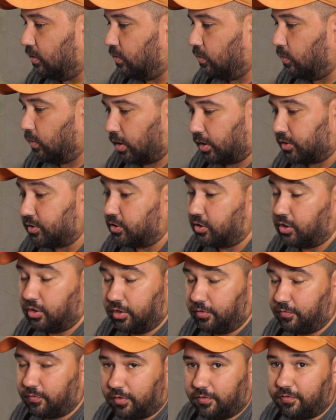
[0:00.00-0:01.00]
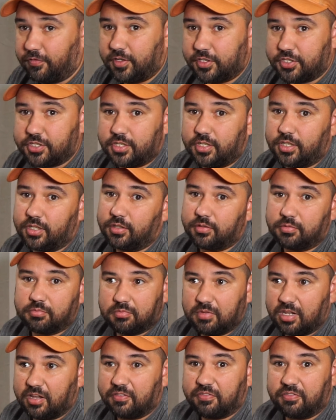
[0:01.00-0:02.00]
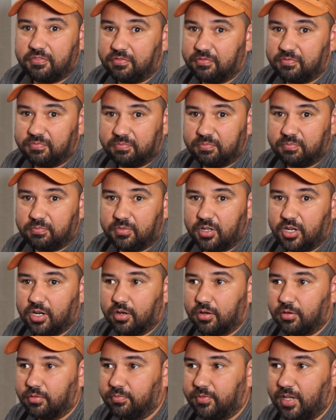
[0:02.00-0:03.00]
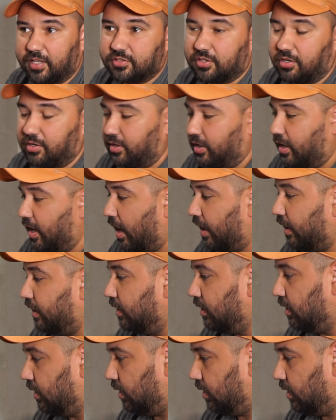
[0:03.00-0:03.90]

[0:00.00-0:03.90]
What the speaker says: works good for fishing if, that's all you got.